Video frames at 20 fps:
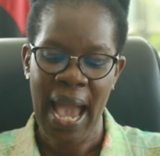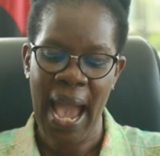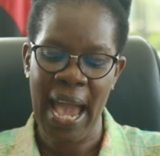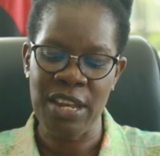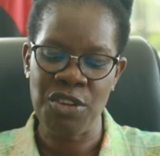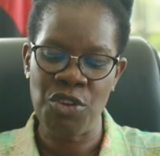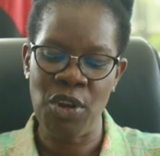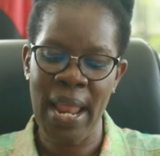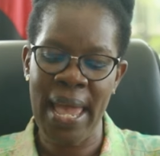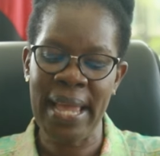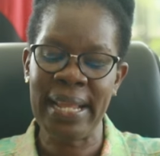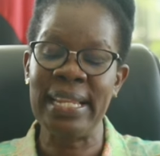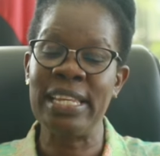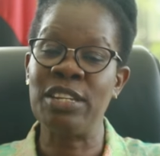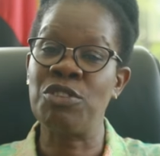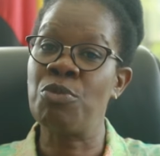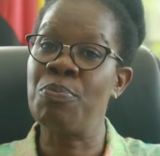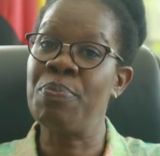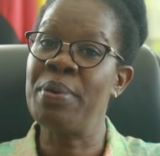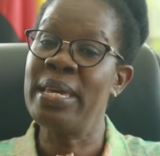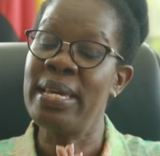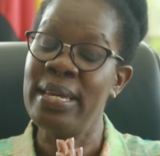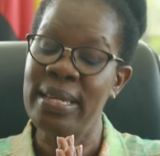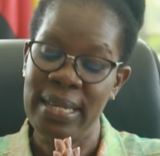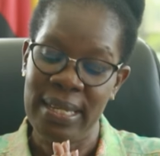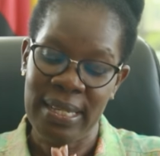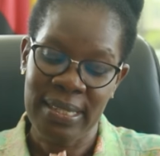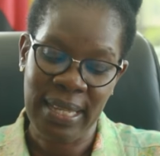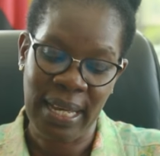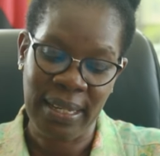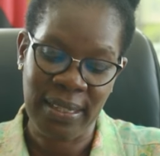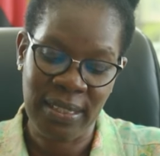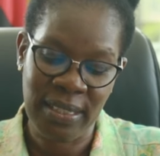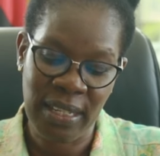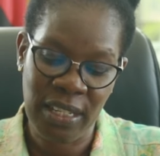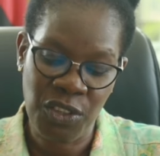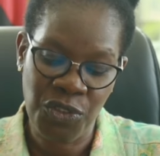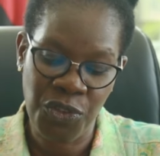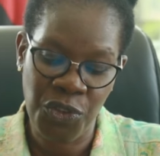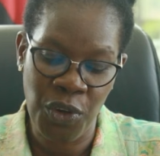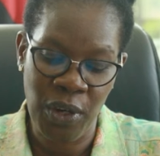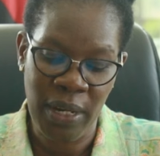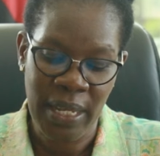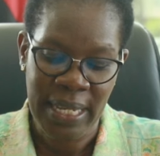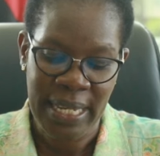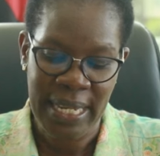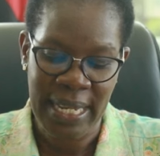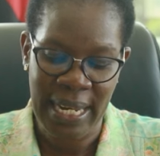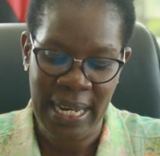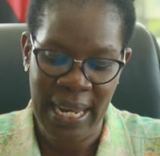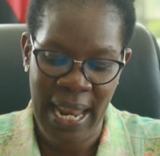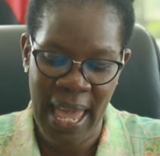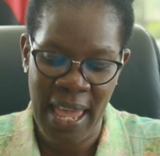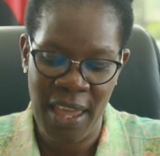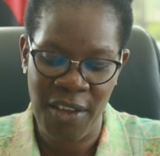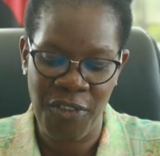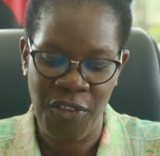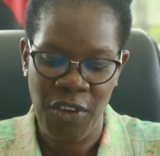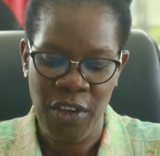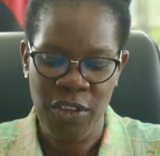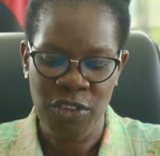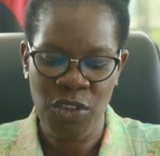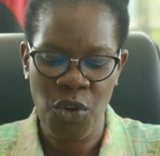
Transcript: and you're likely to be successful in life.